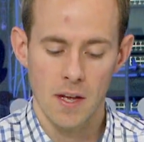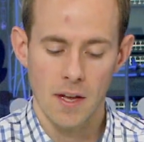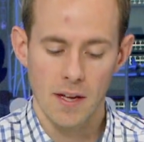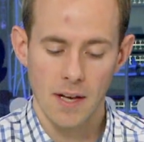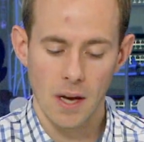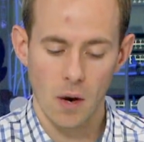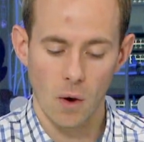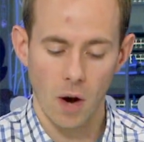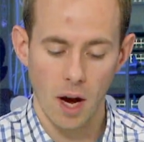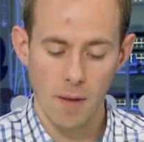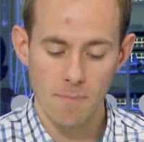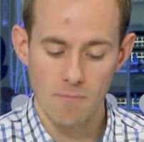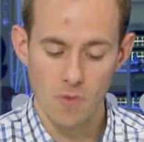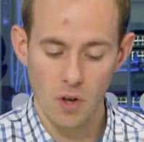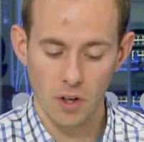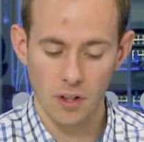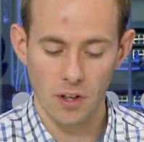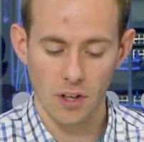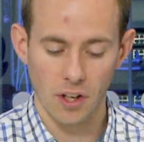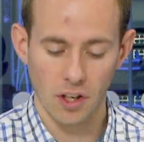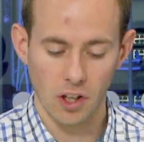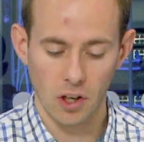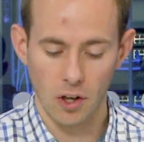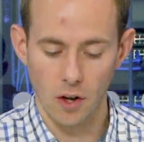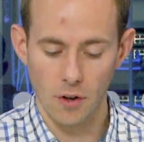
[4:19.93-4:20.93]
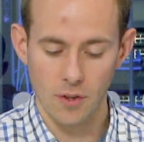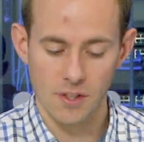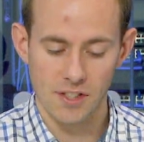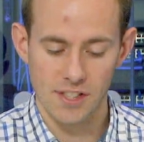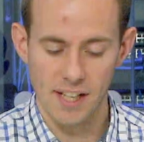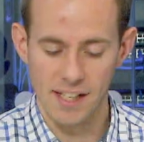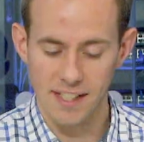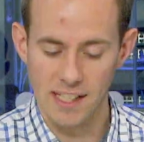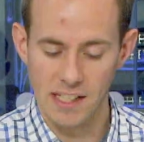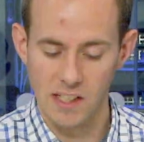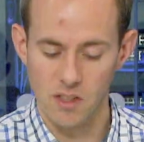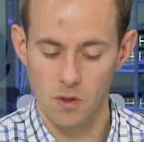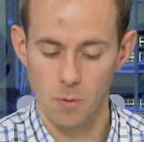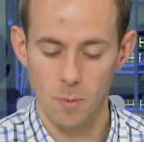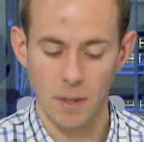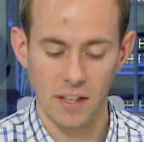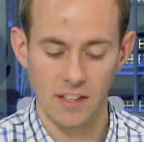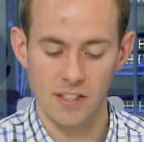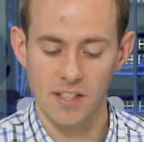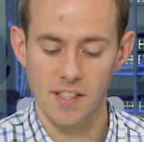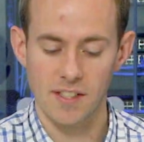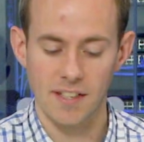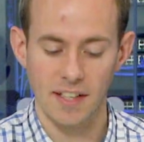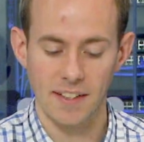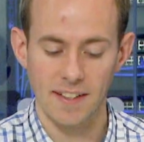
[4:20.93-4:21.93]
Now, I'm not going to clone settings from an
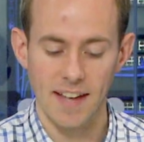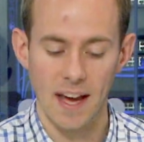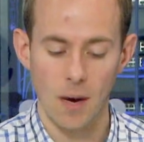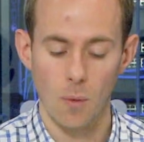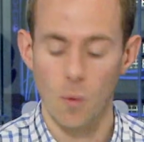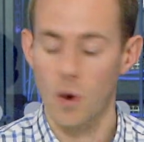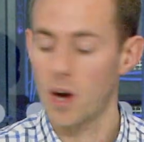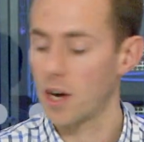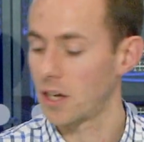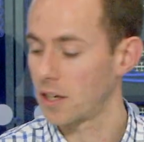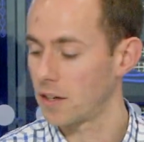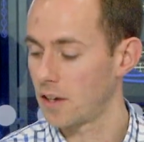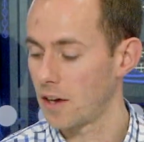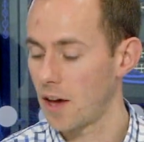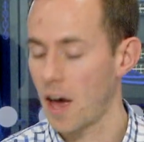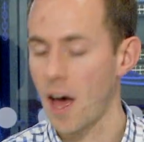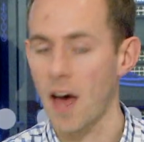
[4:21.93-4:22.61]
existing network